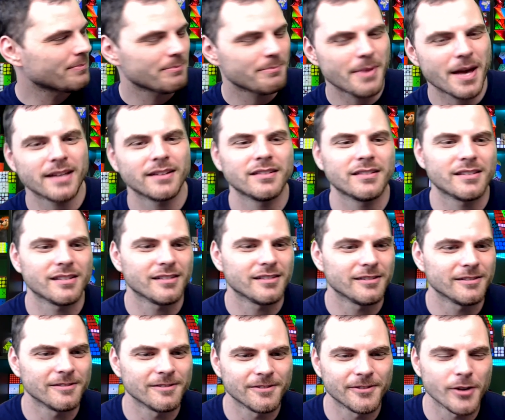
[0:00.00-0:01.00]
Best
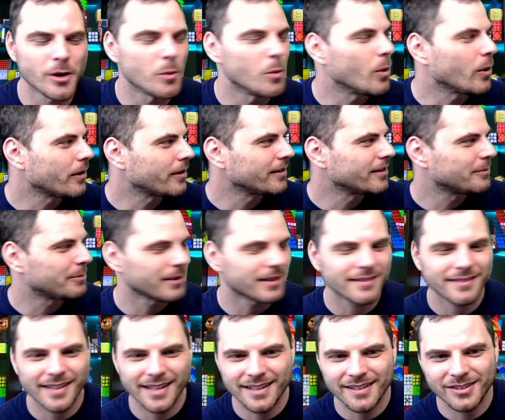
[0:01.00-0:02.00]
of Awards, but
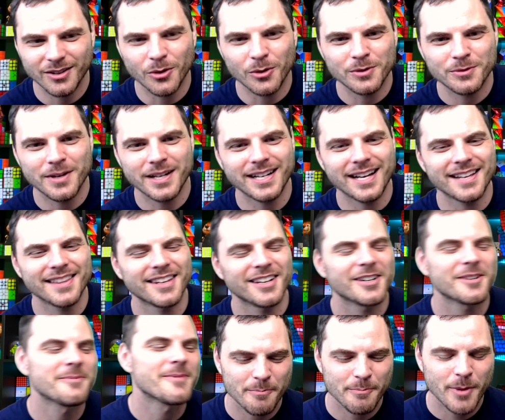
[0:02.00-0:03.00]
it's going right down there.